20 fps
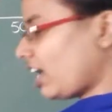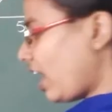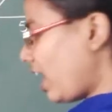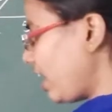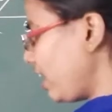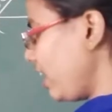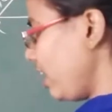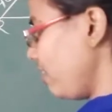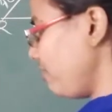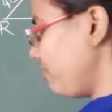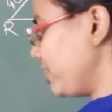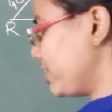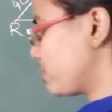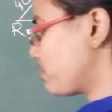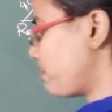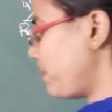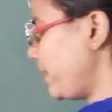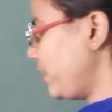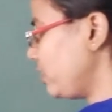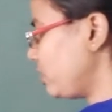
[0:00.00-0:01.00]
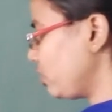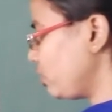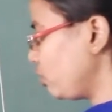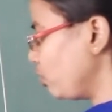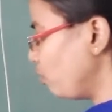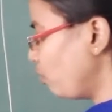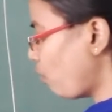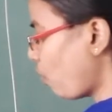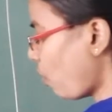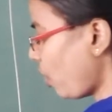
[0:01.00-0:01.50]
I have explained to
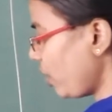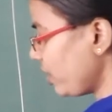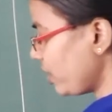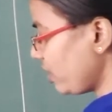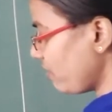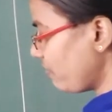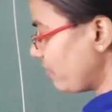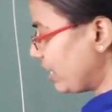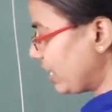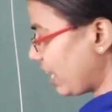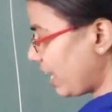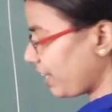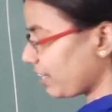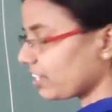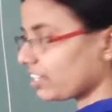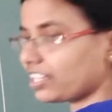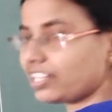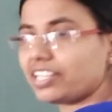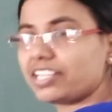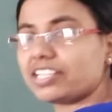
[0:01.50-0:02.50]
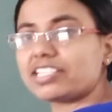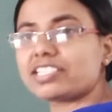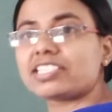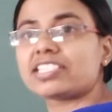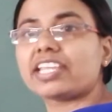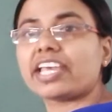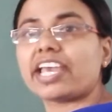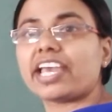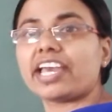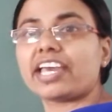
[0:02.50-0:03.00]
you whatever angle is
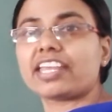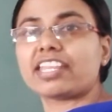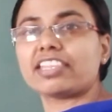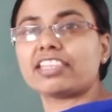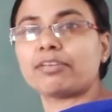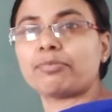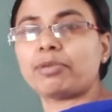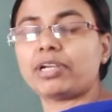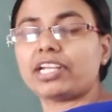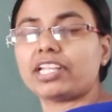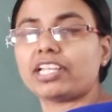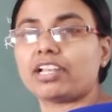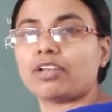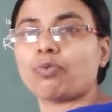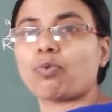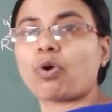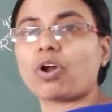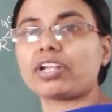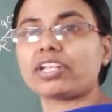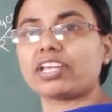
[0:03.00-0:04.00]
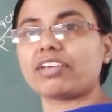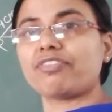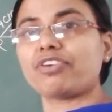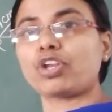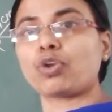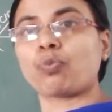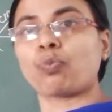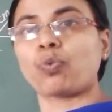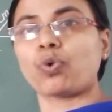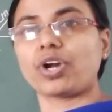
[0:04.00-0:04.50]
there in the middle,
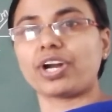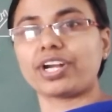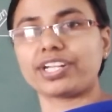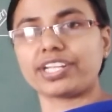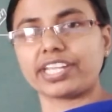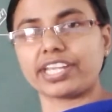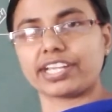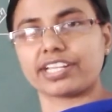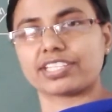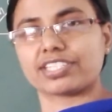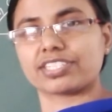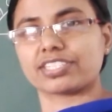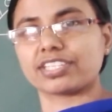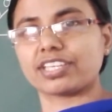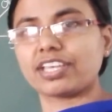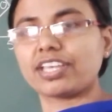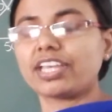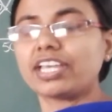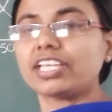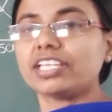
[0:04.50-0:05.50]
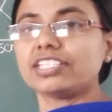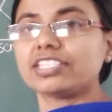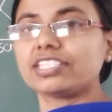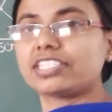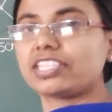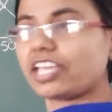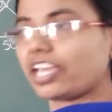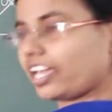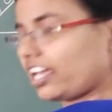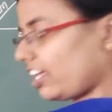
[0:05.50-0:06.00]
whatever vertex is
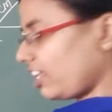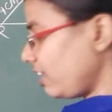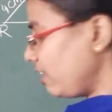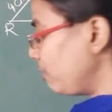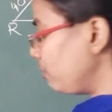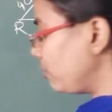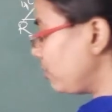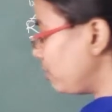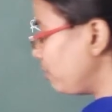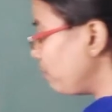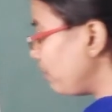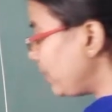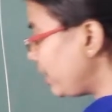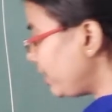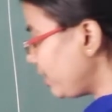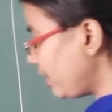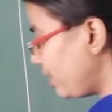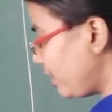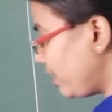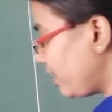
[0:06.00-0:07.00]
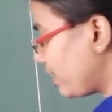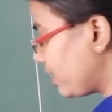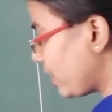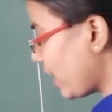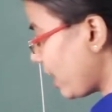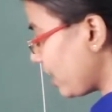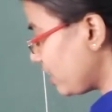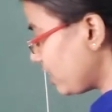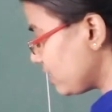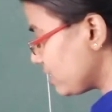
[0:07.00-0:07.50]
there in the middle,
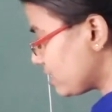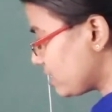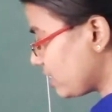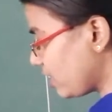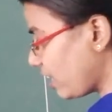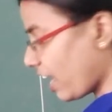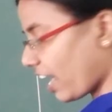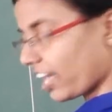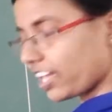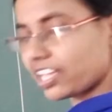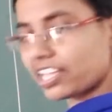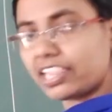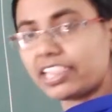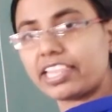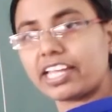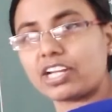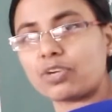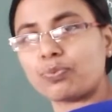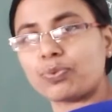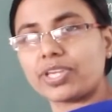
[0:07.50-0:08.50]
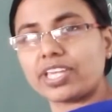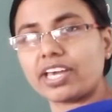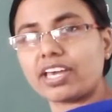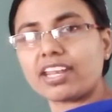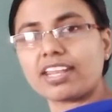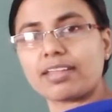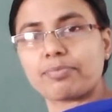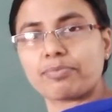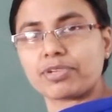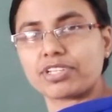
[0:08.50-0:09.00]
that is the angle that we
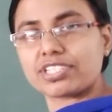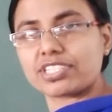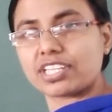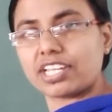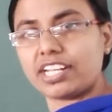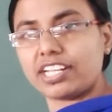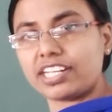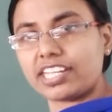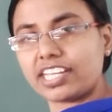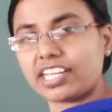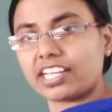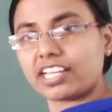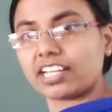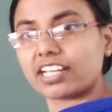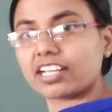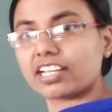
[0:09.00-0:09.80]
are representing.